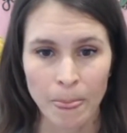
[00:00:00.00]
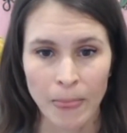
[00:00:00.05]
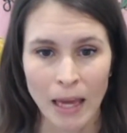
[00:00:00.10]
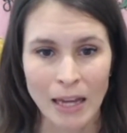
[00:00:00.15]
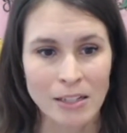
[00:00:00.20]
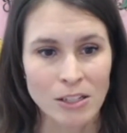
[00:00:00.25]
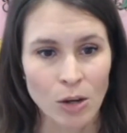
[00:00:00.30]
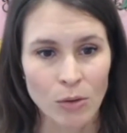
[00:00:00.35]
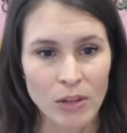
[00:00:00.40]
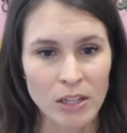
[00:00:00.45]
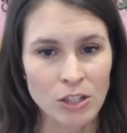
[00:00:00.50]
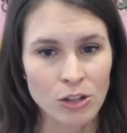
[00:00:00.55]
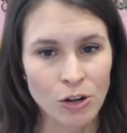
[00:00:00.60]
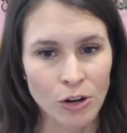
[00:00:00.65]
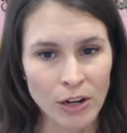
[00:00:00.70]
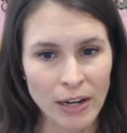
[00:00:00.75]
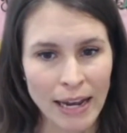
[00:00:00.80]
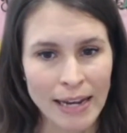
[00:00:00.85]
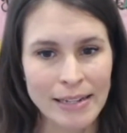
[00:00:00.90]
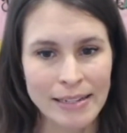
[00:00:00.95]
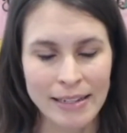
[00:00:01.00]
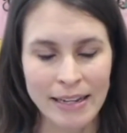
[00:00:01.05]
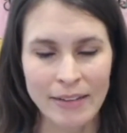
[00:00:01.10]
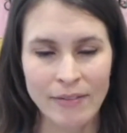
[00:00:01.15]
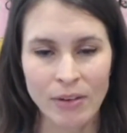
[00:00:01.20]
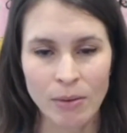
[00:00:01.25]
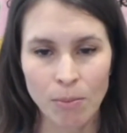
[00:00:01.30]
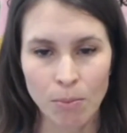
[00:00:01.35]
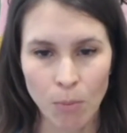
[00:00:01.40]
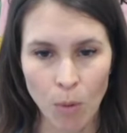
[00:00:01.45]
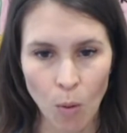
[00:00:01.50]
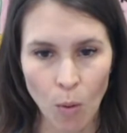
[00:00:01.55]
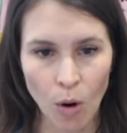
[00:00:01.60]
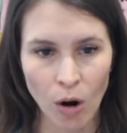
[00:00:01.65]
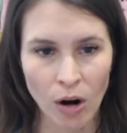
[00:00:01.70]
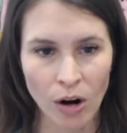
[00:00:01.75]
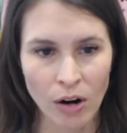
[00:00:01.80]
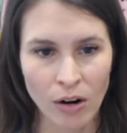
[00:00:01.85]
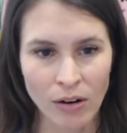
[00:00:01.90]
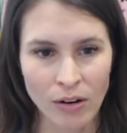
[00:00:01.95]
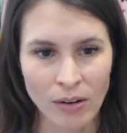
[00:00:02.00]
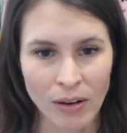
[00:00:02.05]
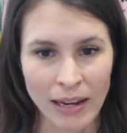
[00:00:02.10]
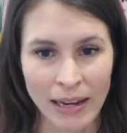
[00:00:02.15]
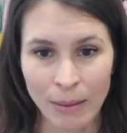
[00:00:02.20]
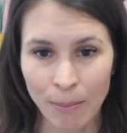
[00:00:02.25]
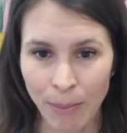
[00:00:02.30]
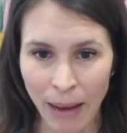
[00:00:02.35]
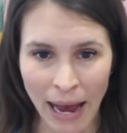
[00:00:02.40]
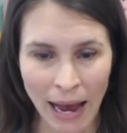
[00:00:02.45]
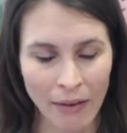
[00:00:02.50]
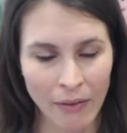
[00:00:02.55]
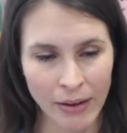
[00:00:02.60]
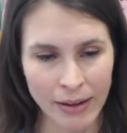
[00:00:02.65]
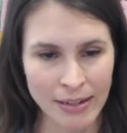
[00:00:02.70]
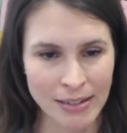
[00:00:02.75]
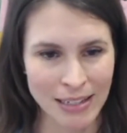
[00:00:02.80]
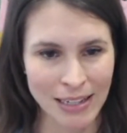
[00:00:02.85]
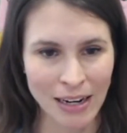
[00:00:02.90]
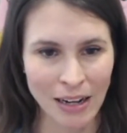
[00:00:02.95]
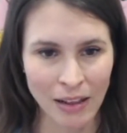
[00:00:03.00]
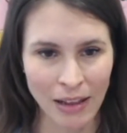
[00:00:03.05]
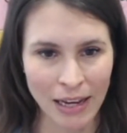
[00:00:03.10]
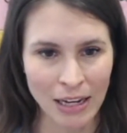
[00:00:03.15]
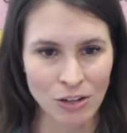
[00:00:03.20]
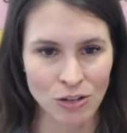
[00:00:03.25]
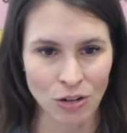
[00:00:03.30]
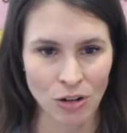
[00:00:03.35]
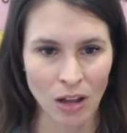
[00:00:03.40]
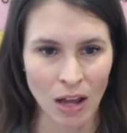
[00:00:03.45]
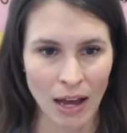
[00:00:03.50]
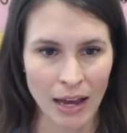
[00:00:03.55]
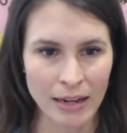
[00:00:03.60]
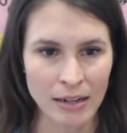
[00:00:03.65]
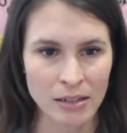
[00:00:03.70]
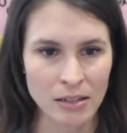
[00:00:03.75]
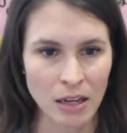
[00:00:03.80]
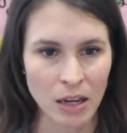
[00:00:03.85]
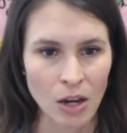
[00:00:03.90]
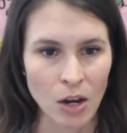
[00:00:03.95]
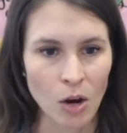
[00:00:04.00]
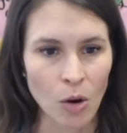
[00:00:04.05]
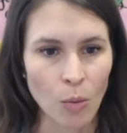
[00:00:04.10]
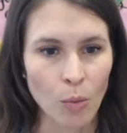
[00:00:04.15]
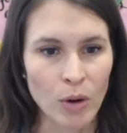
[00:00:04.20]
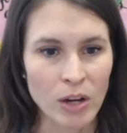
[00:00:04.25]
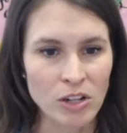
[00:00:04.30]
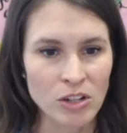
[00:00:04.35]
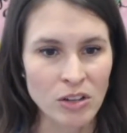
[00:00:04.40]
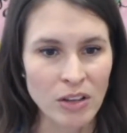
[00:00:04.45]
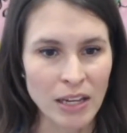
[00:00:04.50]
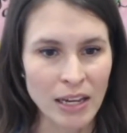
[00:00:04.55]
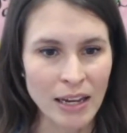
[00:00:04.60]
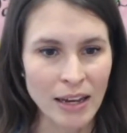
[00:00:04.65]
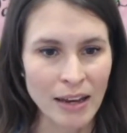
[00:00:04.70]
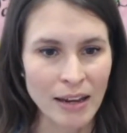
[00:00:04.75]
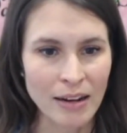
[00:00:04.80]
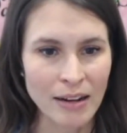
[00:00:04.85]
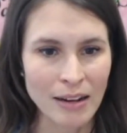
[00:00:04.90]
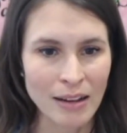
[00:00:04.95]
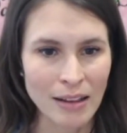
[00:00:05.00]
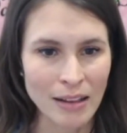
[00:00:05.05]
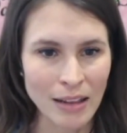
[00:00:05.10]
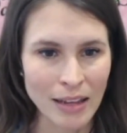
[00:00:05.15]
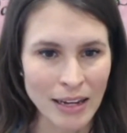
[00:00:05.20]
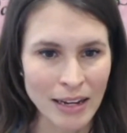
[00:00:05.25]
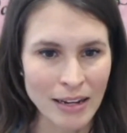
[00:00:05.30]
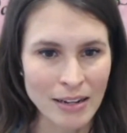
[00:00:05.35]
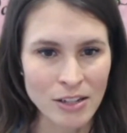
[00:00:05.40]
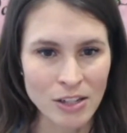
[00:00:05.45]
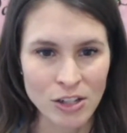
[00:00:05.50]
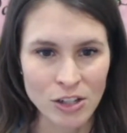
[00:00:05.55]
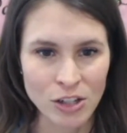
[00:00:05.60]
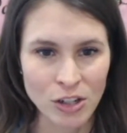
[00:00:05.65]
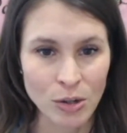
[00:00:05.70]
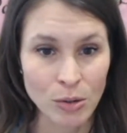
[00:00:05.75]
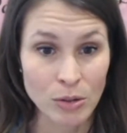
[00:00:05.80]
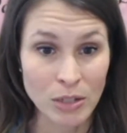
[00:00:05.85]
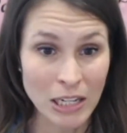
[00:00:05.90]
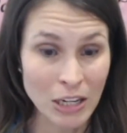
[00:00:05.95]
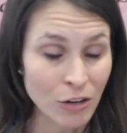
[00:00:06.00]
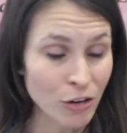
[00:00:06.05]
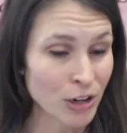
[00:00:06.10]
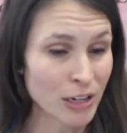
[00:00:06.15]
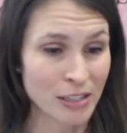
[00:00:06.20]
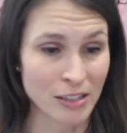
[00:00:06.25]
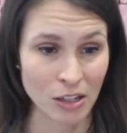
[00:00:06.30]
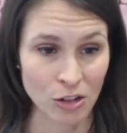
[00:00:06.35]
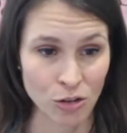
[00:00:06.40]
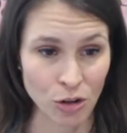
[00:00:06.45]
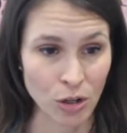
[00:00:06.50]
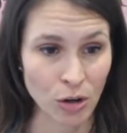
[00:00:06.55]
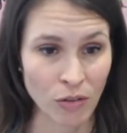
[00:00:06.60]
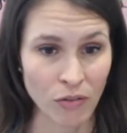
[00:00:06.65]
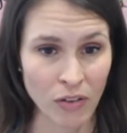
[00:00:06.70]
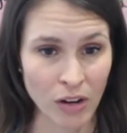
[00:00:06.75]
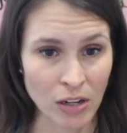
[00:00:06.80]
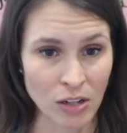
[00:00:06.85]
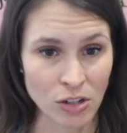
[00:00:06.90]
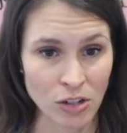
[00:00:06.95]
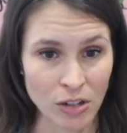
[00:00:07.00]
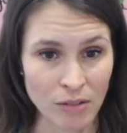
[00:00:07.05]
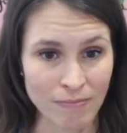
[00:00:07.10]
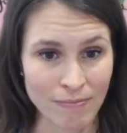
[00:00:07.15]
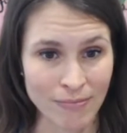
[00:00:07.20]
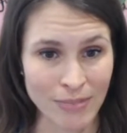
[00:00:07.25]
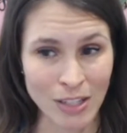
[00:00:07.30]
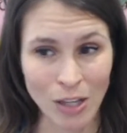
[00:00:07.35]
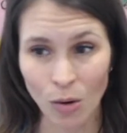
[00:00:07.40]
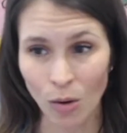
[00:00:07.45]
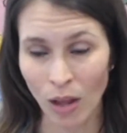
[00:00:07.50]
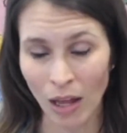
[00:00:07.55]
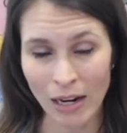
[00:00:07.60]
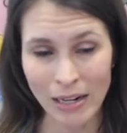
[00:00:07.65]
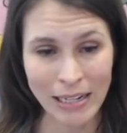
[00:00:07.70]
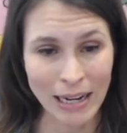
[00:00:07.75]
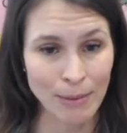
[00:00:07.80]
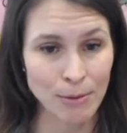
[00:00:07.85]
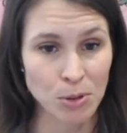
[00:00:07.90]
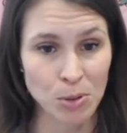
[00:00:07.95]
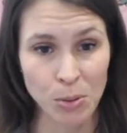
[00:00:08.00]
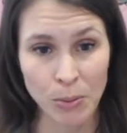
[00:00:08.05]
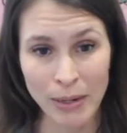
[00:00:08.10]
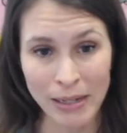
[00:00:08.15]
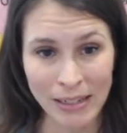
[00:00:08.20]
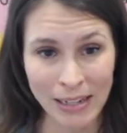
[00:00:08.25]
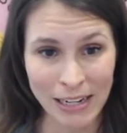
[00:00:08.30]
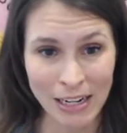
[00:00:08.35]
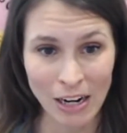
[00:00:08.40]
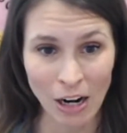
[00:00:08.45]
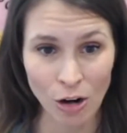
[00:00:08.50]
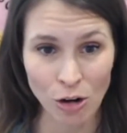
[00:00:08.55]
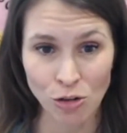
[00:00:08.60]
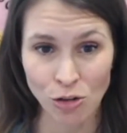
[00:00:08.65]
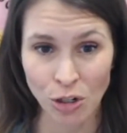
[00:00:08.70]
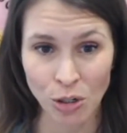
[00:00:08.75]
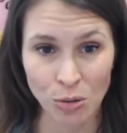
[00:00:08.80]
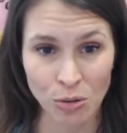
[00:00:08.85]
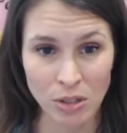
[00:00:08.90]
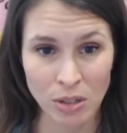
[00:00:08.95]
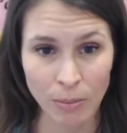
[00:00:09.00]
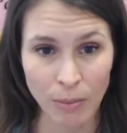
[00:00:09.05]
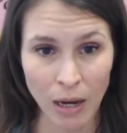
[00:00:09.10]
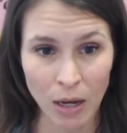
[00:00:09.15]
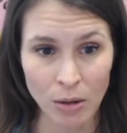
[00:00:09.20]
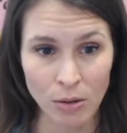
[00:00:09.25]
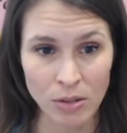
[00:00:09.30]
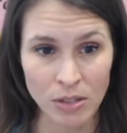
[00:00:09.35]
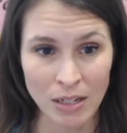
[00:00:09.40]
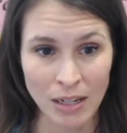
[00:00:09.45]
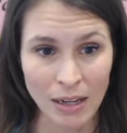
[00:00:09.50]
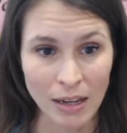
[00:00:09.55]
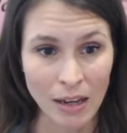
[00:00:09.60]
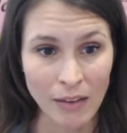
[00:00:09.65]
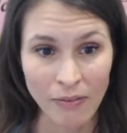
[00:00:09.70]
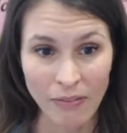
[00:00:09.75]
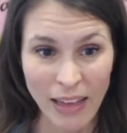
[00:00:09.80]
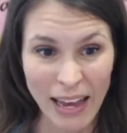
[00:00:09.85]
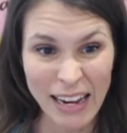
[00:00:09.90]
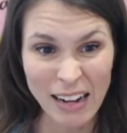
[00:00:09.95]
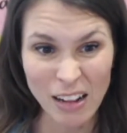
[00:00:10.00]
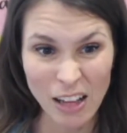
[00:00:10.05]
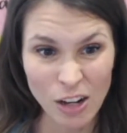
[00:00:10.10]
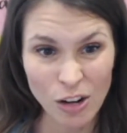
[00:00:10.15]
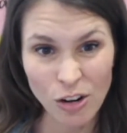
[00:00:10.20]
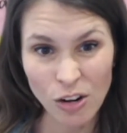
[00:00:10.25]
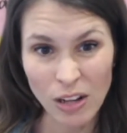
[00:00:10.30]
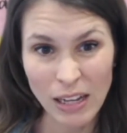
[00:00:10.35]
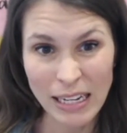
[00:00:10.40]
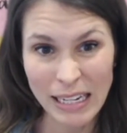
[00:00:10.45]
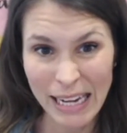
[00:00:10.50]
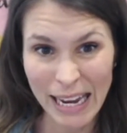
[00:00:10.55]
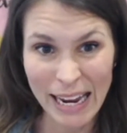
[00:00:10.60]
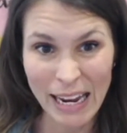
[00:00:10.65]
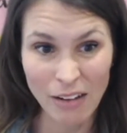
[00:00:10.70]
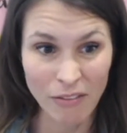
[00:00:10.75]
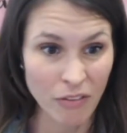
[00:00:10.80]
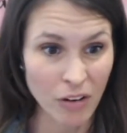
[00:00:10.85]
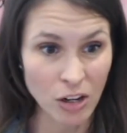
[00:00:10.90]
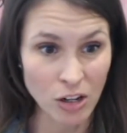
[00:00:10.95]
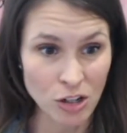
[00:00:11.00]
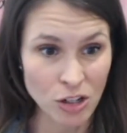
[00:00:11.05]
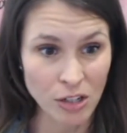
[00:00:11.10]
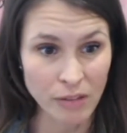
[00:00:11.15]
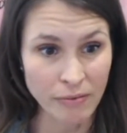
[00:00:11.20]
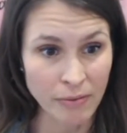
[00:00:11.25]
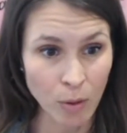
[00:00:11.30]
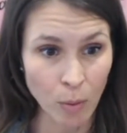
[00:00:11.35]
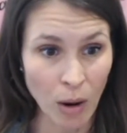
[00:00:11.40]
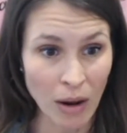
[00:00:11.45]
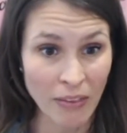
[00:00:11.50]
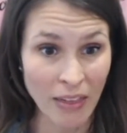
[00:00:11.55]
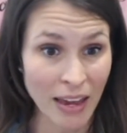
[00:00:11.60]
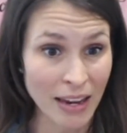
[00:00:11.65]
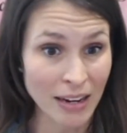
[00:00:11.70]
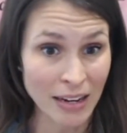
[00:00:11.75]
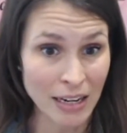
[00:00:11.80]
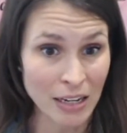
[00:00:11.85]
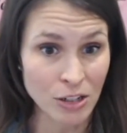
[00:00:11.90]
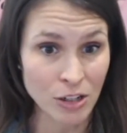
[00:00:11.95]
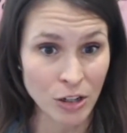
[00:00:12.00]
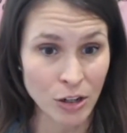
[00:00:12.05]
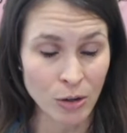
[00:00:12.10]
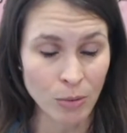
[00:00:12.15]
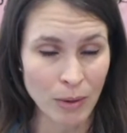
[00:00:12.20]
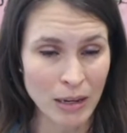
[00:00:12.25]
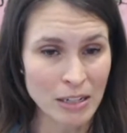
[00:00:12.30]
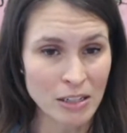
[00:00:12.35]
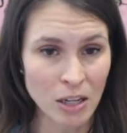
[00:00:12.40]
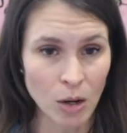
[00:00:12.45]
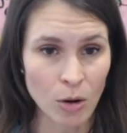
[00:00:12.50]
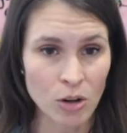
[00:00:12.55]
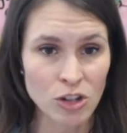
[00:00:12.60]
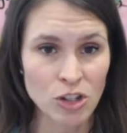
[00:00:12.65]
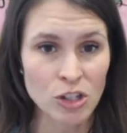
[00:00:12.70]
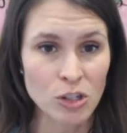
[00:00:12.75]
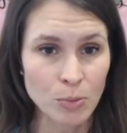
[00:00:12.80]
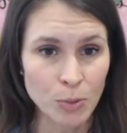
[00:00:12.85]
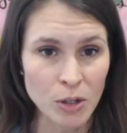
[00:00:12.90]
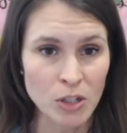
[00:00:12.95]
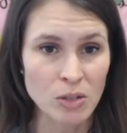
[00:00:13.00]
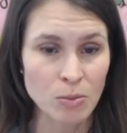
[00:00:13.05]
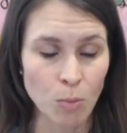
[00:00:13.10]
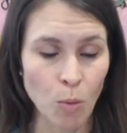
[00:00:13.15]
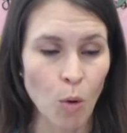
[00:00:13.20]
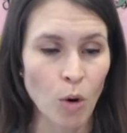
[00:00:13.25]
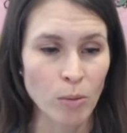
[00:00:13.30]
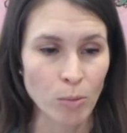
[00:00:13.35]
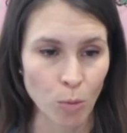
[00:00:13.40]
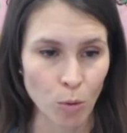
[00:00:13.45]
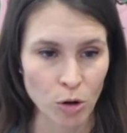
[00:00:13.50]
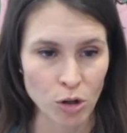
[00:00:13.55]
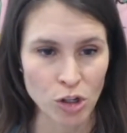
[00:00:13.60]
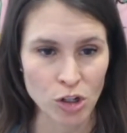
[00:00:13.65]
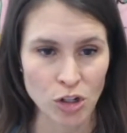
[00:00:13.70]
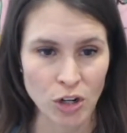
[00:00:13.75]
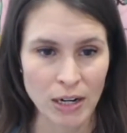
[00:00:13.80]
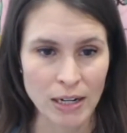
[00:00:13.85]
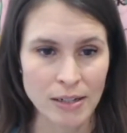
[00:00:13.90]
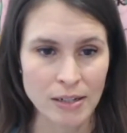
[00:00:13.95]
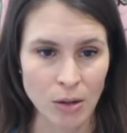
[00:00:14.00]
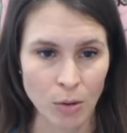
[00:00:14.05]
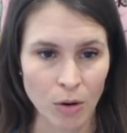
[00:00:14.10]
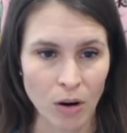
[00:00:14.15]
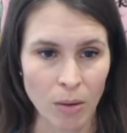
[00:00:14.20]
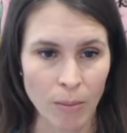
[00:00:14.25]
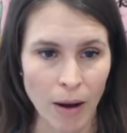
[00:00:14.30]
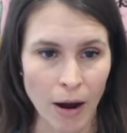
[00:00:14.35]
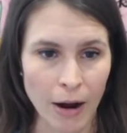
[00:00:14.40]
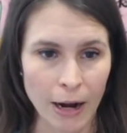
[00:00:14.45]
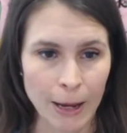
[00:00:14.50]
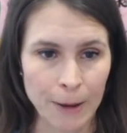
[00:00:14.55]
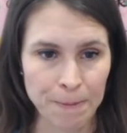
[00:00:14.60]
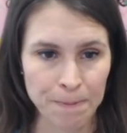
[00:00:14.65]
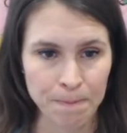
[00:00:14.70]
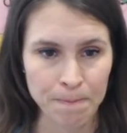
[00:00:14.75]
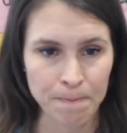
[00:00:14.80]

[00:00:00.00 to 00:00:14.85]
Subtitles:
And so this creates an even more imbalance in electrolytes, which then leads to decreased adrenal function. So a lot of times when we need our adrenals the most, they literally can't function the way they need to. And so it just puts more and more stress on our body.